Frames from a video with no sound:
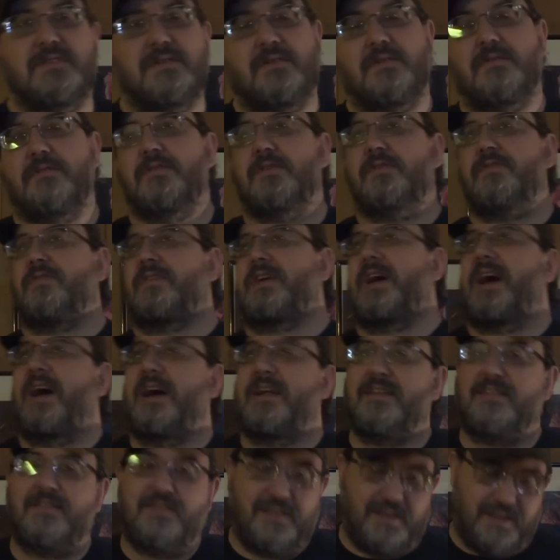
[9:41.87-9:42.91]
you know, you've
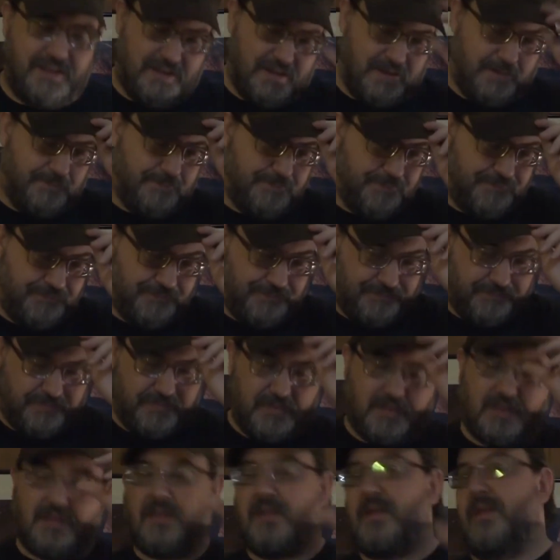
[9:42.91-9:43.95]
got the
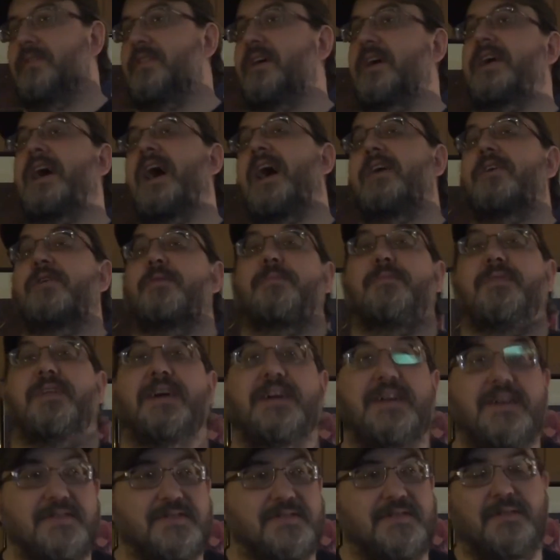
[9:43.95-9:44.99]
guy who
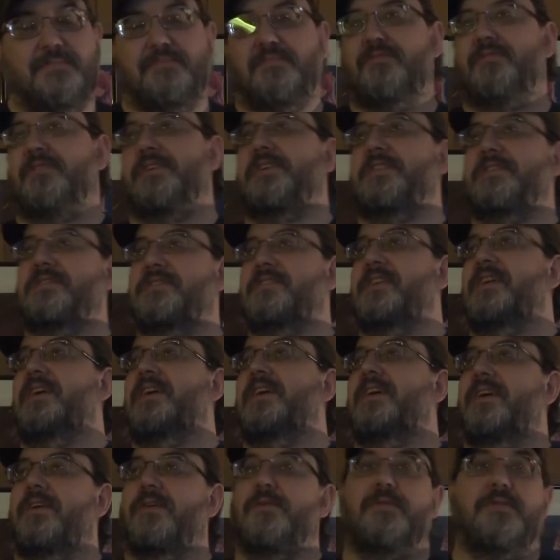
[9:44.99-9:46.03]
plays the priest
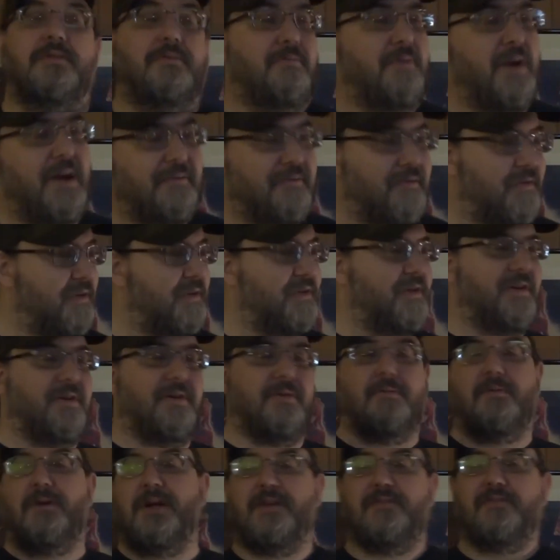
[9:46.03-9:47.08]
or the reverend or
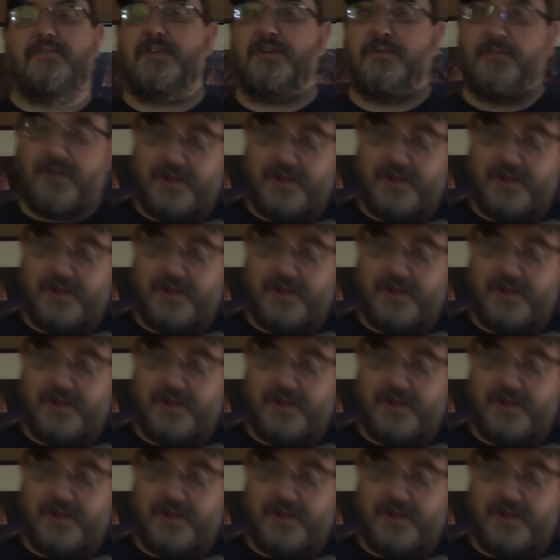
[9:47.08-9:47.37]
whatever you